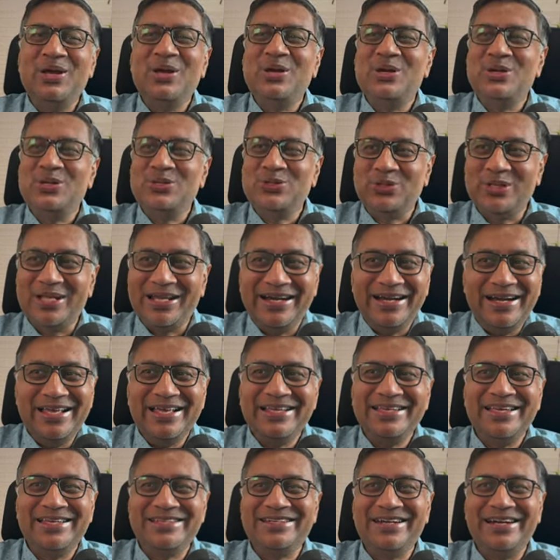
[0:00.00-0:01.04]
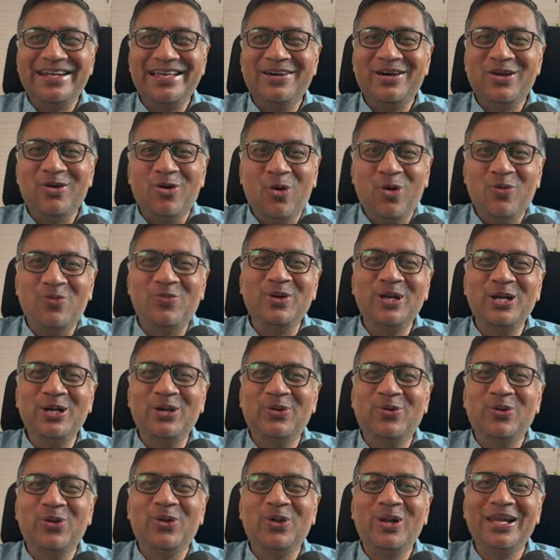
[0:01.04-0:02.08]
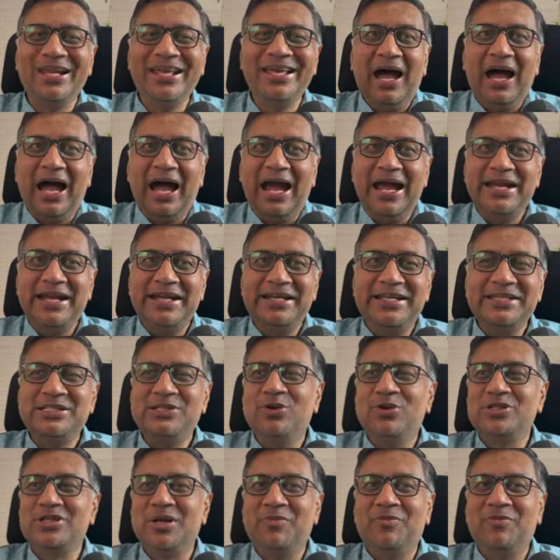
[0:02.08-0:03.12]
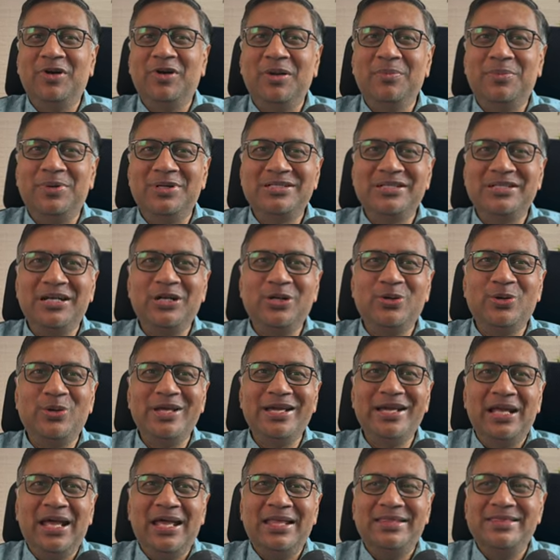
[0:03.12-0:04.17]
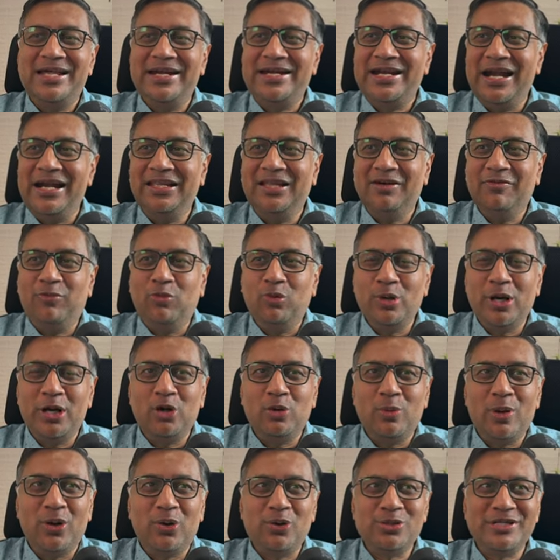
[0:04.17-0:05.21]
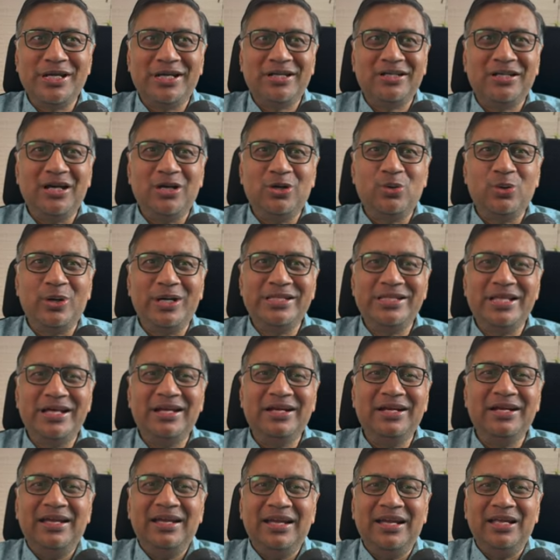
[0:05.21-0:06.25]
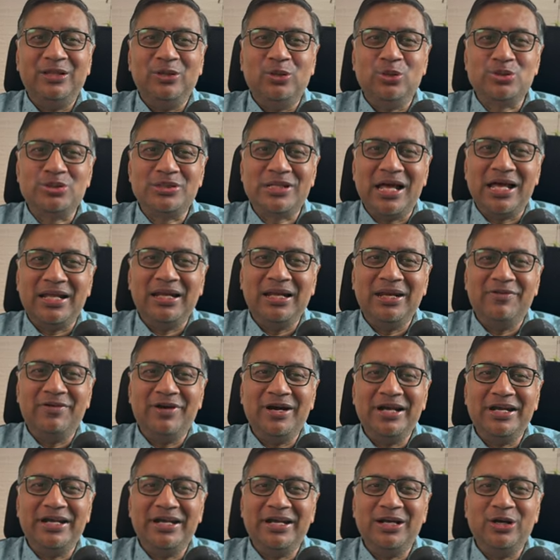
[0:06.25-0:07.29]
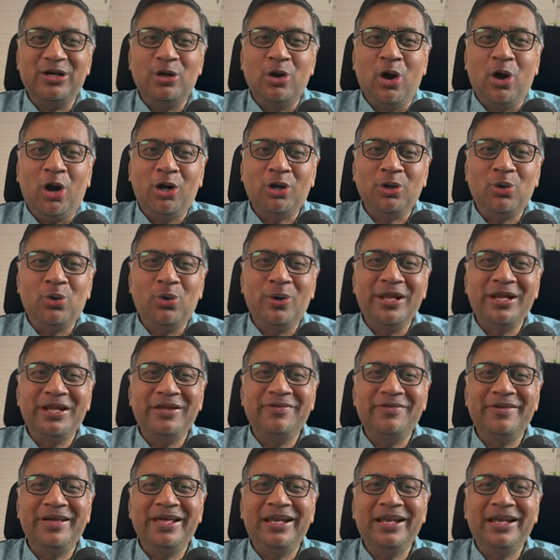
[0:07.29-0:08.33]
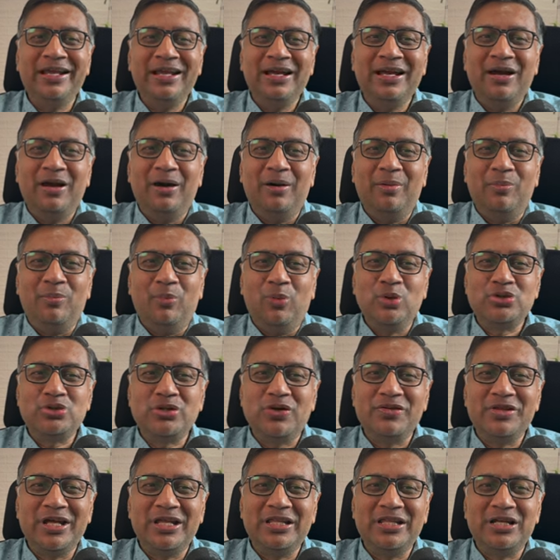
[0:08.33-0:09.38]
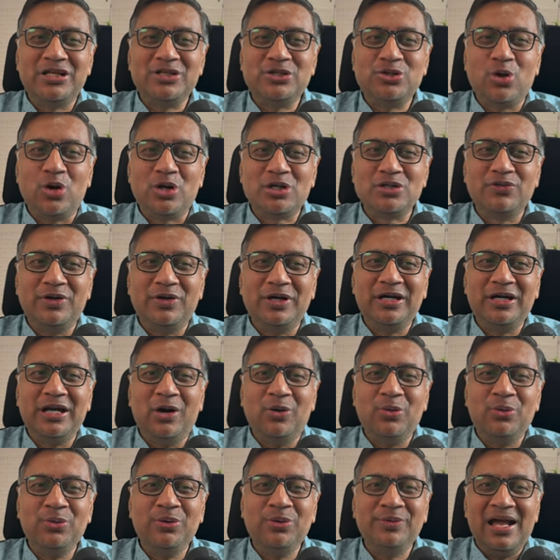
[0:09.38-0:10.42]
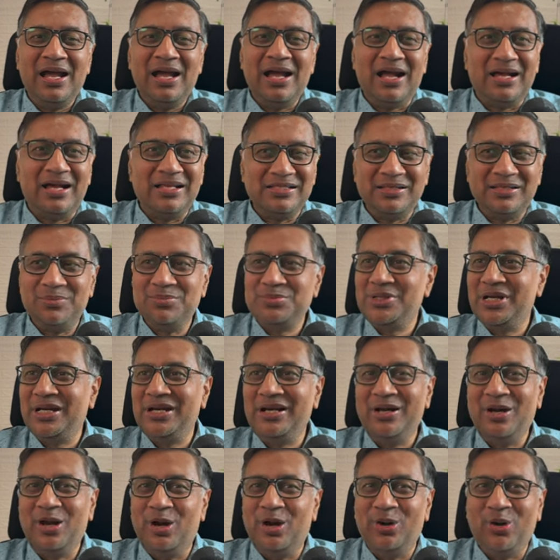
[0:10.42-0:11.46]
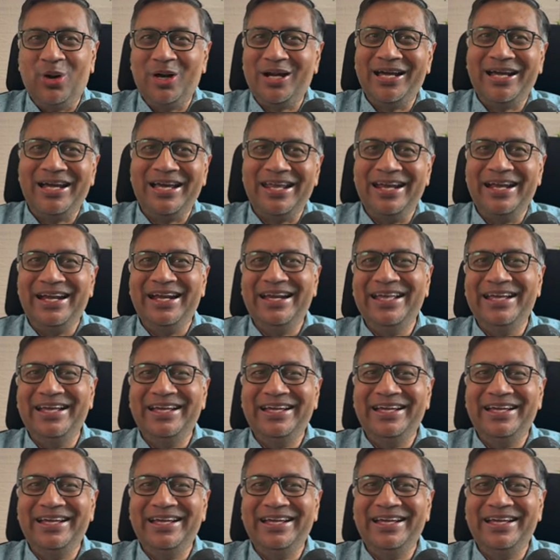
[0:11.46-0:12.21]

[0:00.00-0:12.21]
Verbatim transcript: So the reading yesterday are hopefully good only. ITC was up 1% today. That held the food and tobacco sector together. Hindustan Lever did not go anywhere. Most of the other stocks were down. Consumption, not a great day.